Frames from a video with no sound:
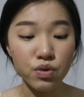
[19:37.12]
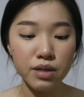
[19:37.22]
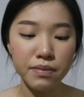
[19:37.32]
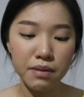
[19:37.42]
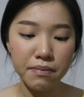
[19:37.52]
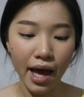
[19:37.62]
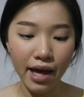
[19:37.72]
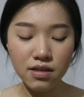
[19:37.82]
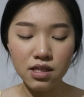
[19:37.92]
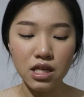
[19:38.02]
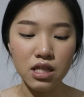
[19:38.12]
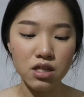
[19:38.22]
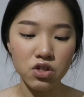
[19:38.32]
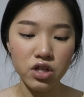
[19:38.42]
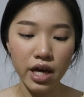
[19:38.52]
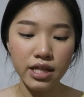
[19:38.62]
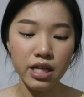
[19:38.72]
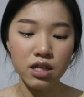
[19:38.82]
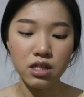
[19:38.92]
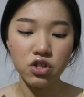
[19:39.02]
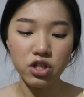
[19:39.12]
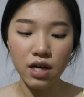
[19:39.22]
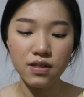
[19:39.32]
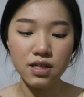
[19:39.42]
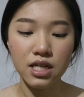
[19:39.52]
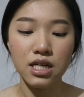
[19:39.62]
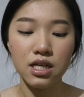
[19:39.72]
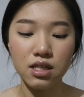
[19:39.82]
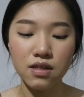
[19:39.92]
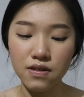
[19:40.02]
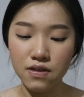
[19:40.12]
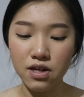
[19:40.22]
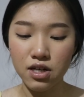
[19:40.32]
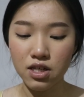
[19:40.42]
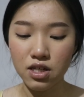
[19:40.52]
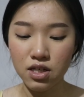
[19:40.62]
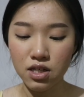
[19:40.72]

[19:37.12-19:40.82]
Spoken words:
Creamy Mattes in the shade Just a Teaser.